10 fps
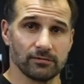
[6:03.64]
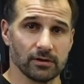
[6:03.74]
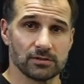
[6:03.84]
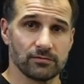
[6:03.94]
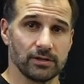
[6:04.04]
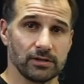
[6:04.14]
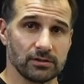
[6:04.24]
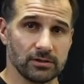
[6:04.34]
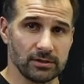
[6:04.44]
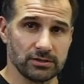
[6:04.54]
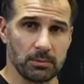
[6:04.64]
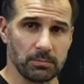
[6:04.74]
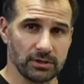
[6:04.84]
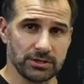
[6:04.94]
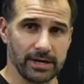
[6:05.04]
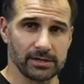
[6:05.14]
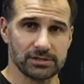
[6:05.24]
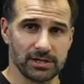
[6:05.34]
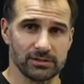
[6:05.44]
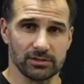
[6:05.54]
fast feet, jumping
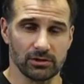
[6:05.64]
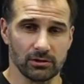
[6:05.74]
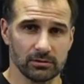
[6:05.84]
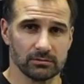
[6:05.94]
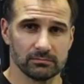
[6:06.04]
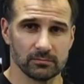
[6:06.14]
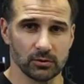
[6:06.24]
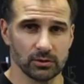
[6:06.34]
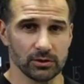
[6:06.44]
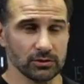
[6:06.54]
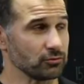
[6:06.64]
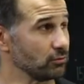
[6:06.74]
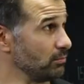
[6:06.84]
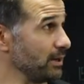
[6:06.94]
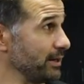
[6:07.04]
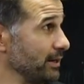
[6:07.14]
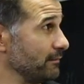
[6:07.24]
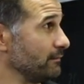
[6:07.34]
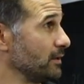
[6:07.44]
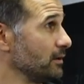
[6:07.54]
jacks, chase the dog. You know the drill by now.